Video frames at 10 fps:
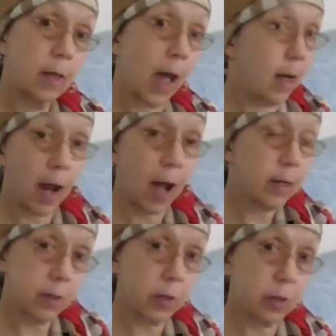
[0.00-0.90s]
and
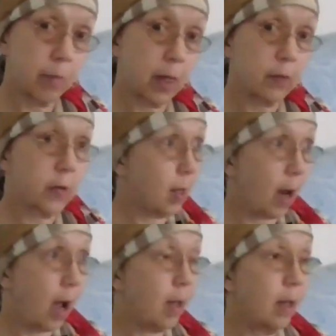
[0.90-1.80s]
not dismiss and
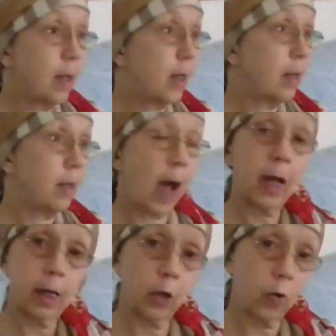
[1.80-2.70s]
not
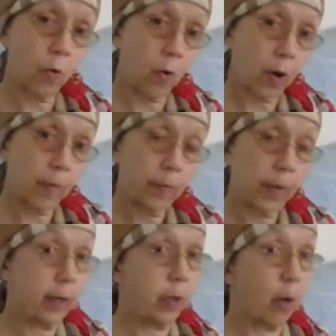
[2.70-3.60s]
ignore
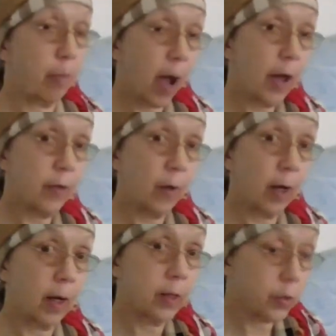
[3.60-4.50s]
like they're
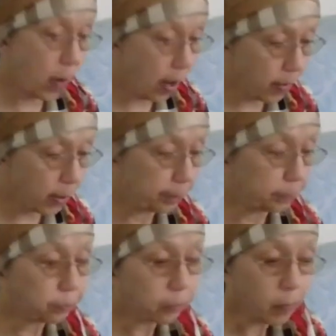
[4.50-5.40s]
bothering us, rather
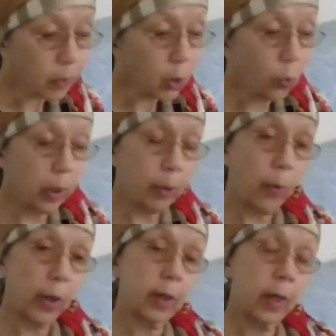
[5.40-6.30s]
we
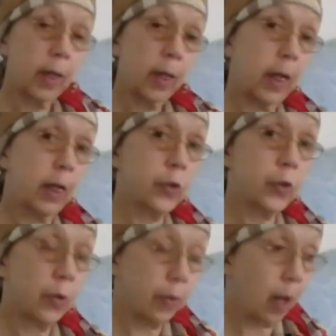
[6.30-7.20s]
would
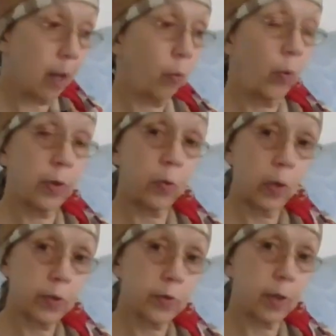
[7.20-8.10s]
answer them with
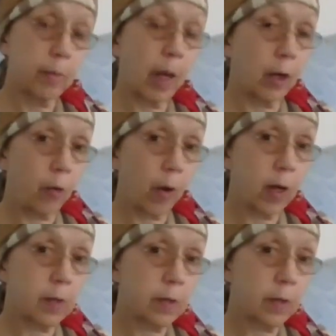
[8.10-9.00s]
wisdom and
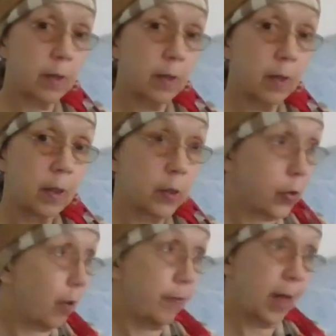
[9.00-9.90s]
grace.
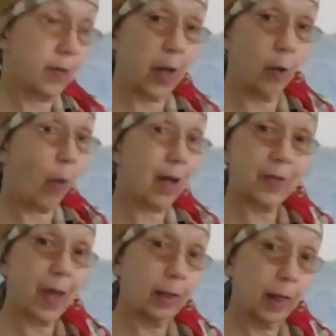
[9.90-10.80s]
So if they say, why
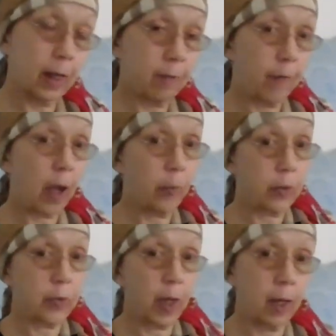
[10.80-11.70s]
is that lady fat?
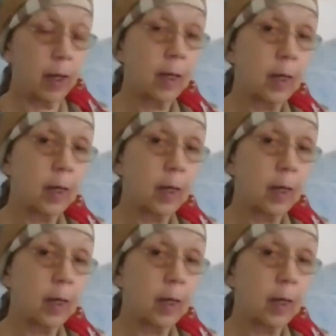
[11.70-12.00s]
We'd say,